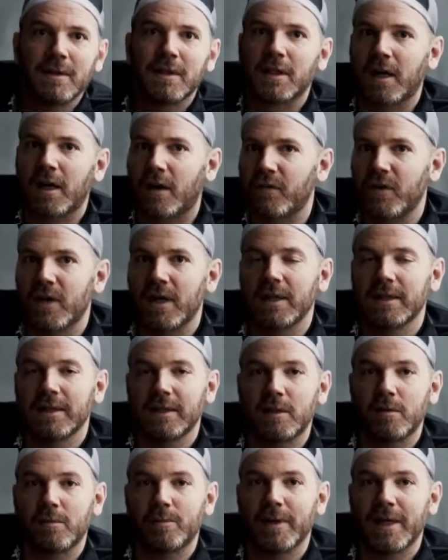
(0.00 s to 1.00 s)
cover it a
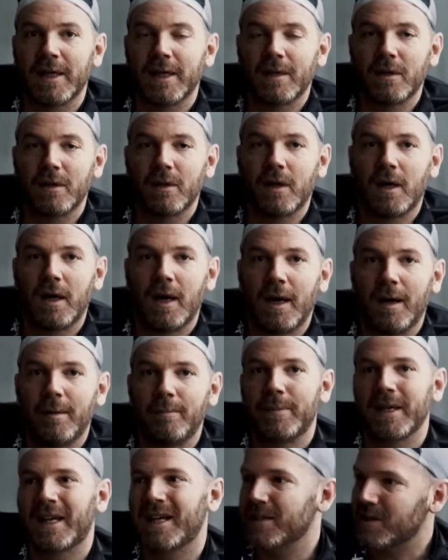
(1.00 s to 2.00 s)
little bit
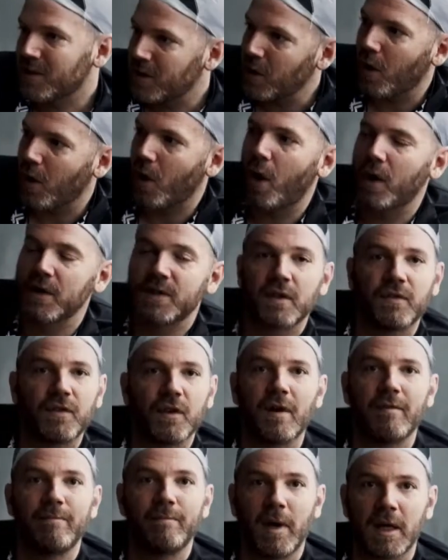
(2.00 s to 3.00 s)
because, also if
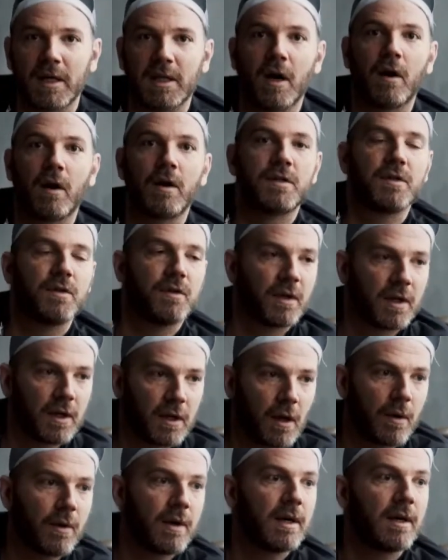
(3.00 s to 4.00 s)
you don't have mud guards and you're
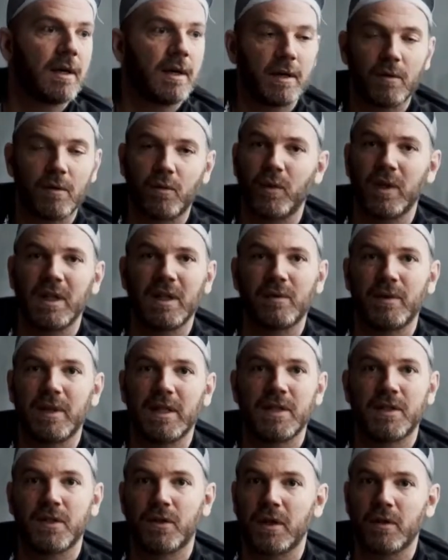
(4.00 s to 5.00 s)
going in a
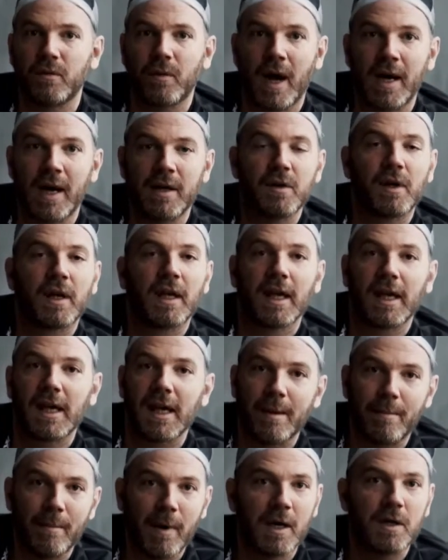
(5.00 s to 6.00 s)
really dirty ride, you're
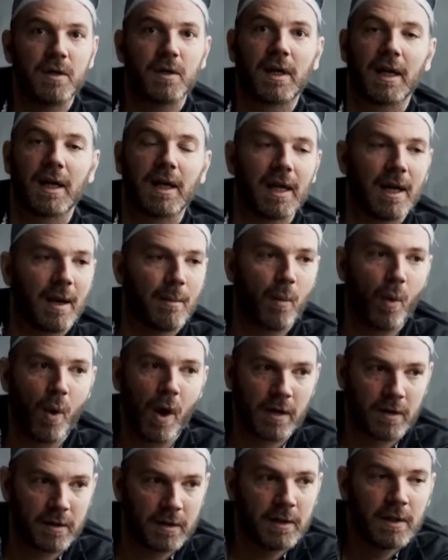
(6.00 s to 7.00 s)
kicking up mud, you're kicking up
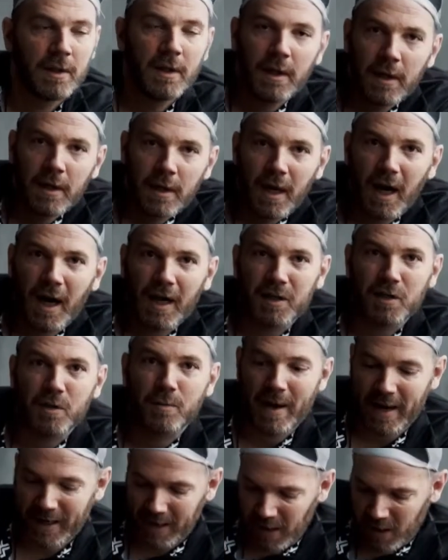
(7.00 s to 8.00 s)
water onto
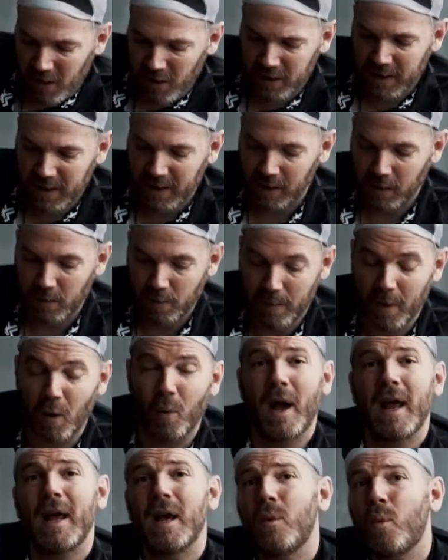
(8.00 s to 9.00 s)
your back, it could get a little bit
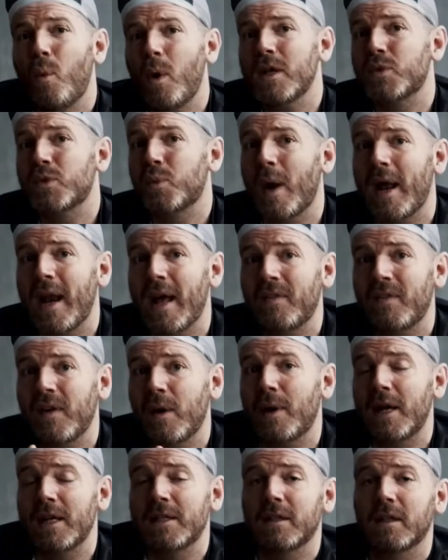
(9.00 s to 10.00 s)
wet. It was wet out
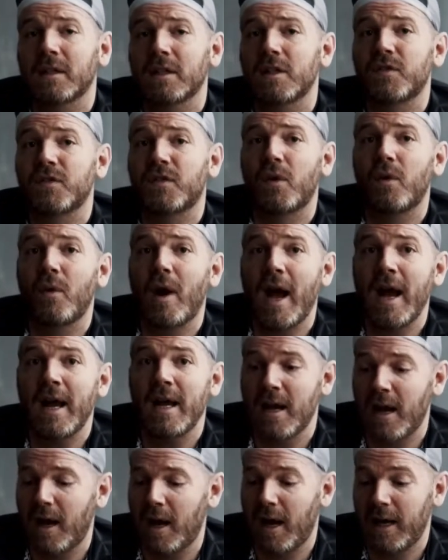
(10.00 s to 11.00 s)
there when I took this for a
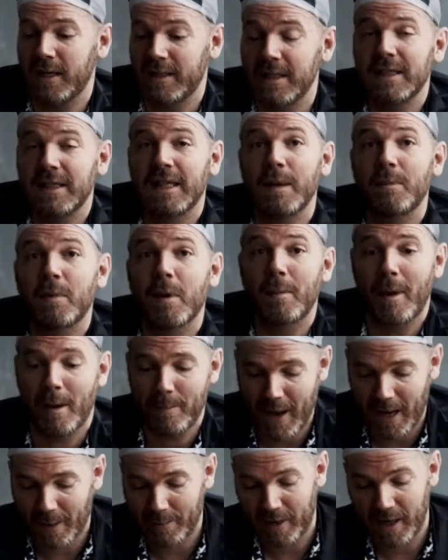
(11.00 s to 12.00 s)
ride. I did keep it in my
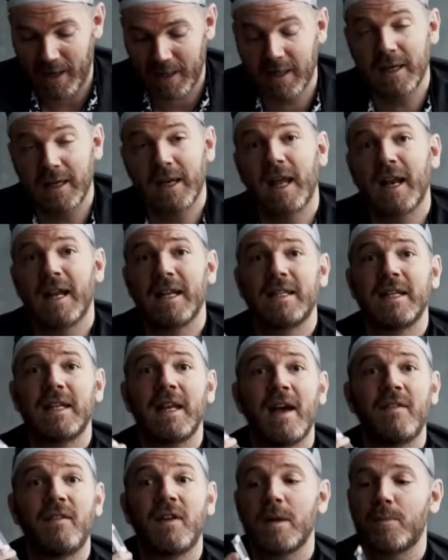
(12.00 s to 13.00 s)
back pocket and I
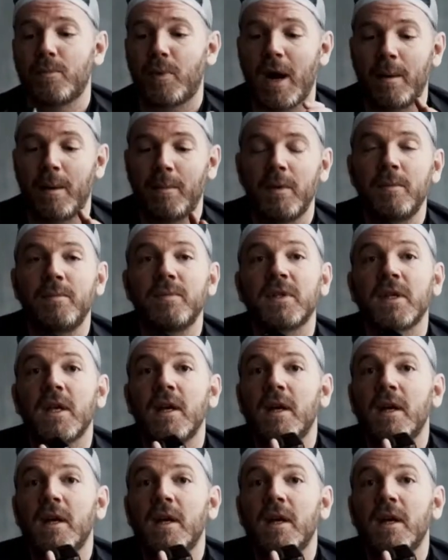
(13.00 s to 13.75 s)
didn't have any problems.